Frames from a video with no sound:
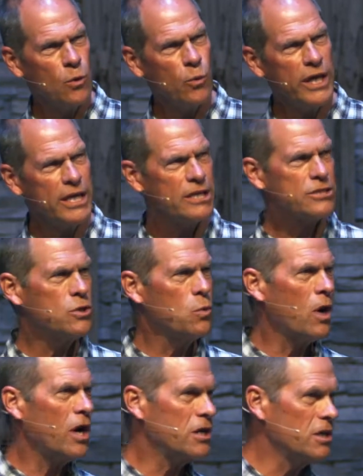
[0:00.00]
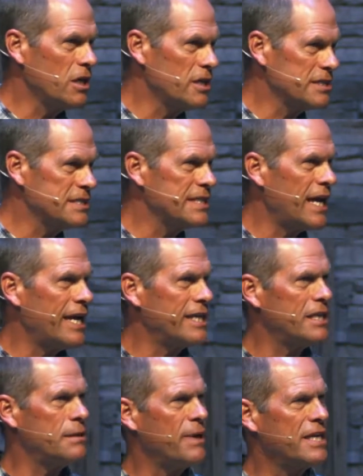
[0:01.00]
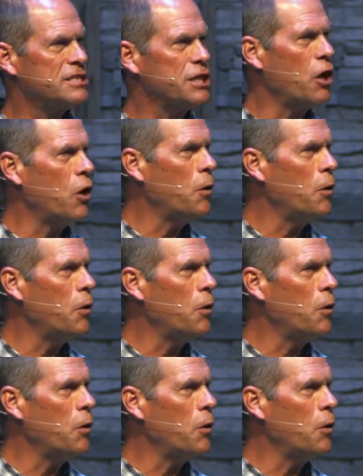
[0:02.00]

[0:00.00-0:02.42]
we get to walk alongside him as he